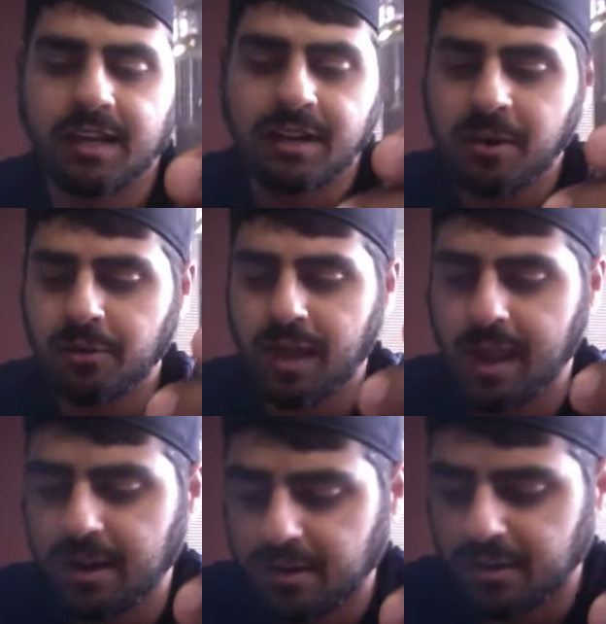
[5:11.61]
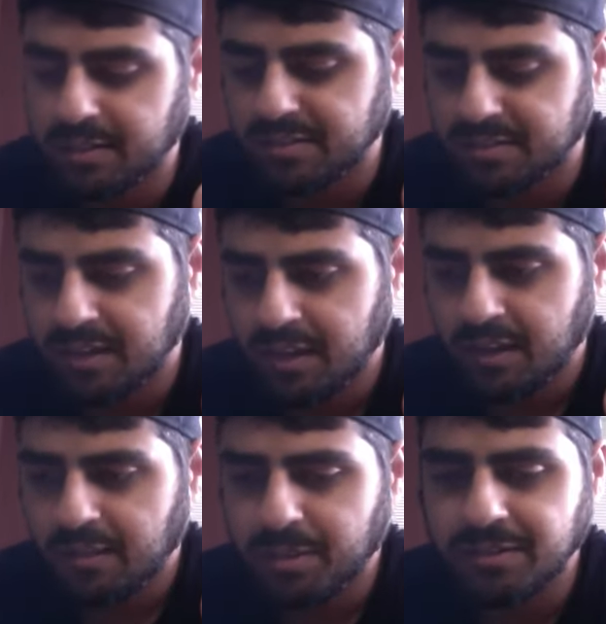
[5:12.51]
And I know Kanger has
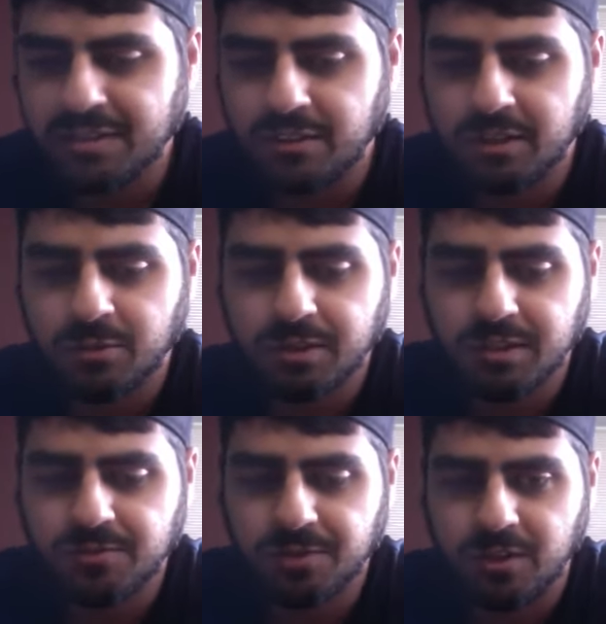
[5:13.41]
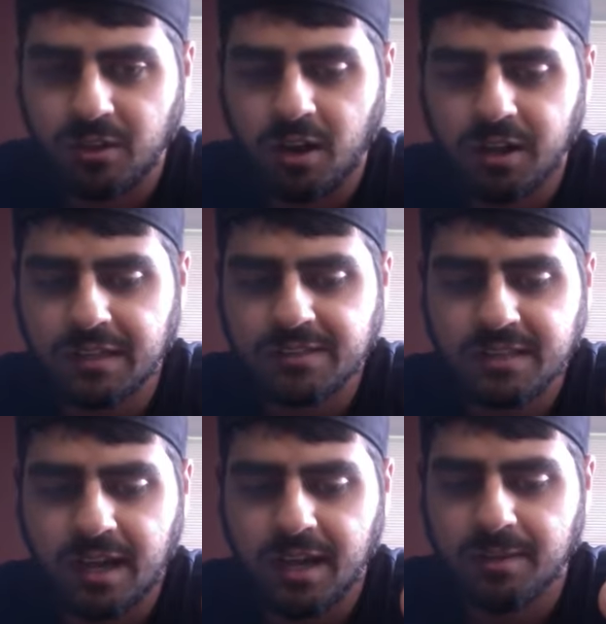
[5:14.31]
been dealing with this for the longest
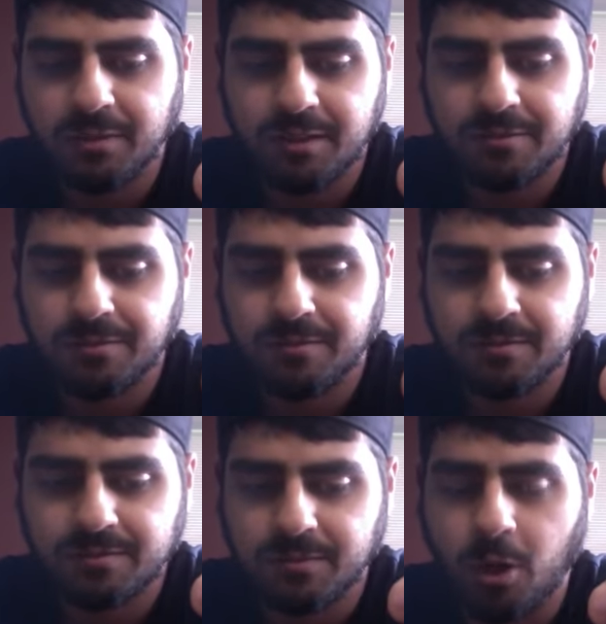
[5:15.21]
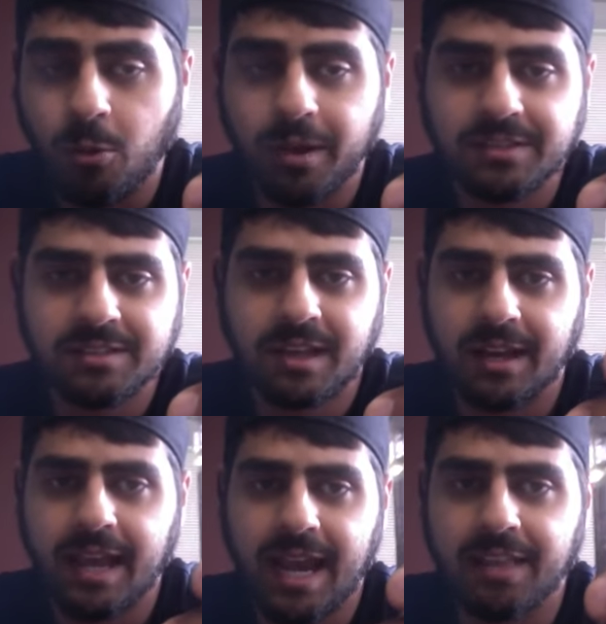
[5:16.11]
time. They've always
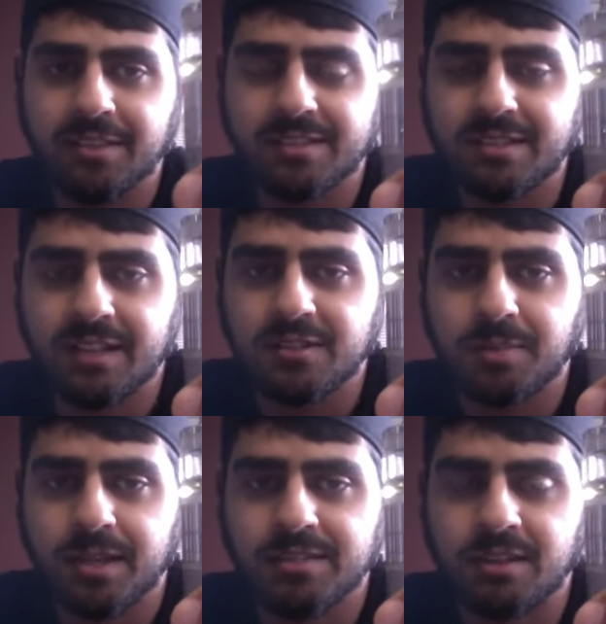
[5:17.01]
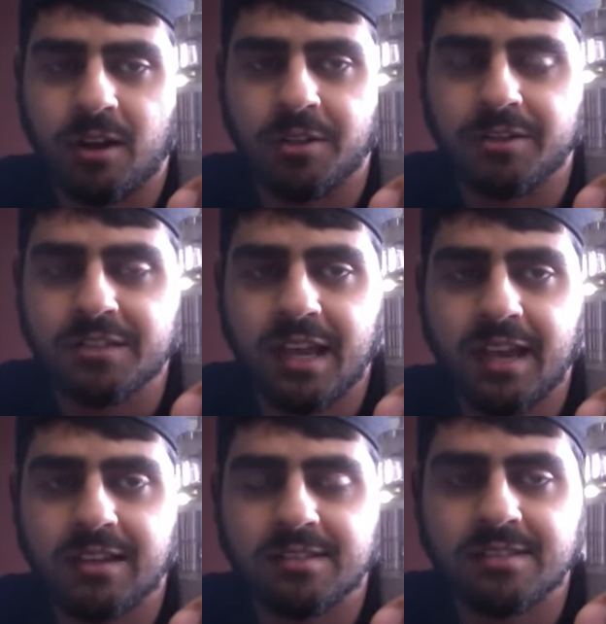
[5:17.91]
kind of had this dead space in all their
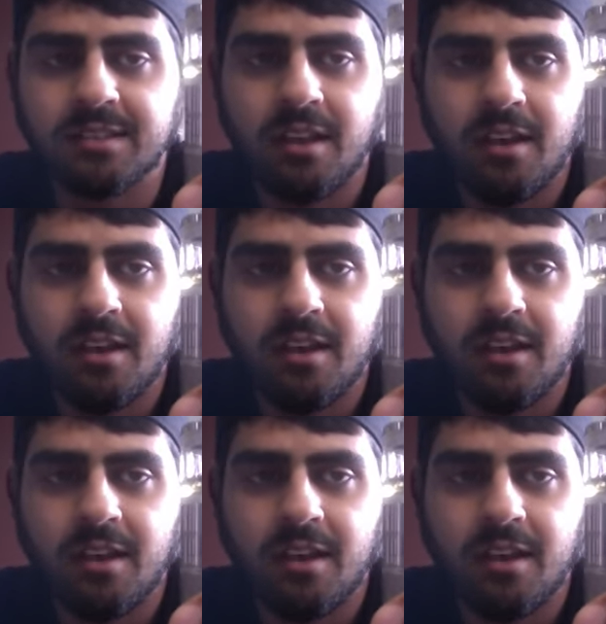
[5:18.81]
tanks,